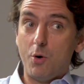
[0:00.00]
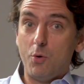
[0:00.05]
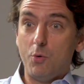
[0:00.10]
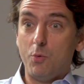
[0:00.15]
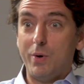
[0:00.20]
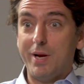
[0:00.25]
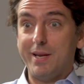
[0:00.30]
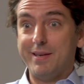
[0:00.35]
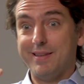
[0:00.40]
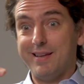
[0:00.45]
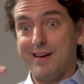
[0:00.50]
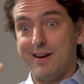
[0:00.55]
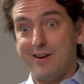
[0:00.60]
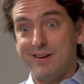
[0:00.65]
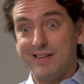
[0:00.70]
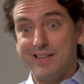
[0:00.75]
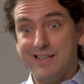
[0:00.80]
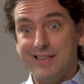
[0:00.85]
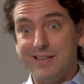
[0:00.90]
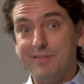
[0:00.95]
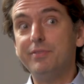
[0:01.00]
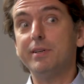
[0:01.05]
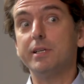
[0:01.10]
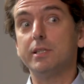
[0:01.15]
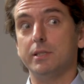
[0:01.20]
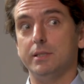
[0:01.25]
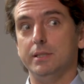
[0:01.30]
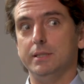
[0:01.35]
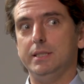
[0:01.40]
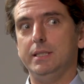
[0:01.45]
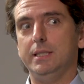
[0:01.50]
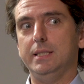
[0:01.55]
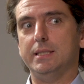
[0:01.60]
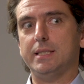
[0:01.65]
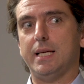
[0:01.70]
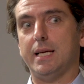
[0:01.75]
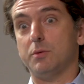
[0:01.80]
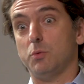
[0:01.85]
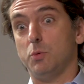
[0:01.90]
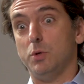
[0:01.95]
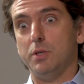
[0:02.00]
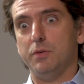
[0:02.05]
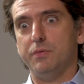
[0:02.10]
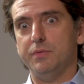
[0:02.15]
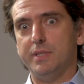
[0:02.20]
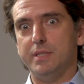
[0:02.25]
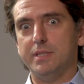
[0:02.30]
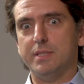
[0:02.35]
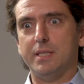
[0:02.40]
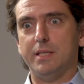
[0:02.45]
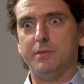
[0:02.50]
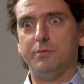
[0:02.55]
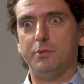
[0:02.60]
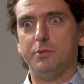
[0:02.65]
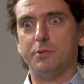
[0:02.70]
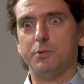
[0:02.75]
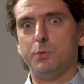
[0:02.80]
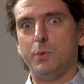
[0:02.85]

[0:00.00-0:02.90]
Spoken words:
when there are difficulties at one of these levels,